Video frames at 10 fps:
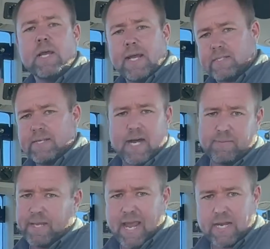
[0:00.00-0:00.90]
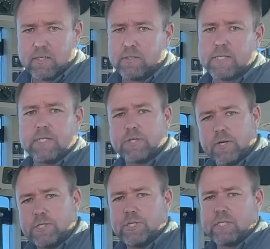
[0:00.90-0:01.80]
It's not a mechanical
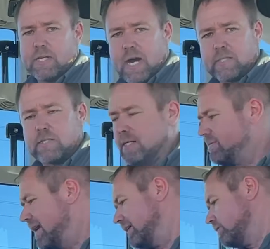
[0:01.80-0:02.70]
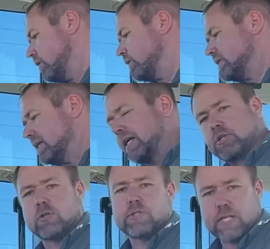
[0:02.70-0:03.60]
sensor. It's just an, os, it, I don't know, it's an
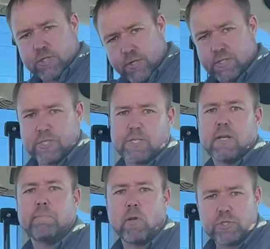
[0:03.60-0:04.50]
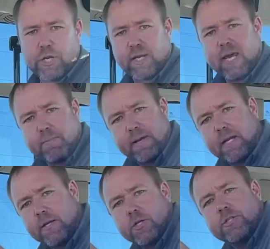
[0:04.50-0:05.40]
electrical sensor that's just gonna bolt to your kingpin
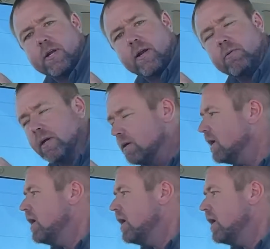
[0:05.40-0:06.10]
of your steering wheel.